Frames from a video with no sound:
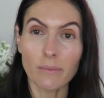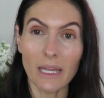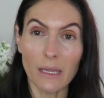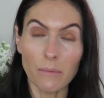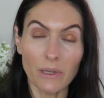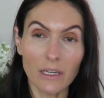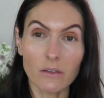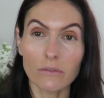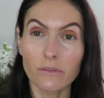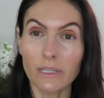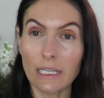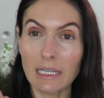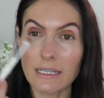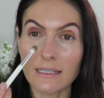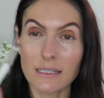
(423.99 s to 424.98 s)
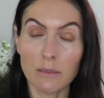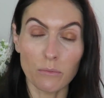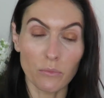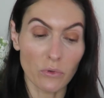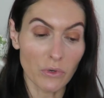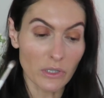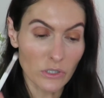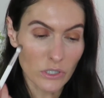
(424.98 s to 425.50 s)
I'm keeping it really
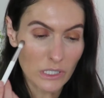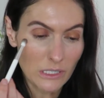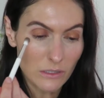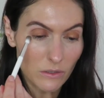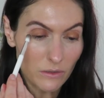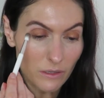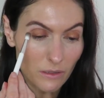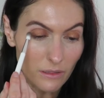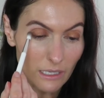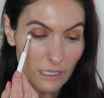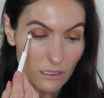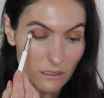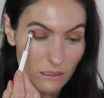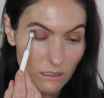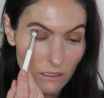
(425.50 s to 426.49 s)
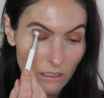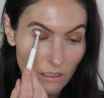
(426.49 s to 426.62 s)
simple and just on the lid.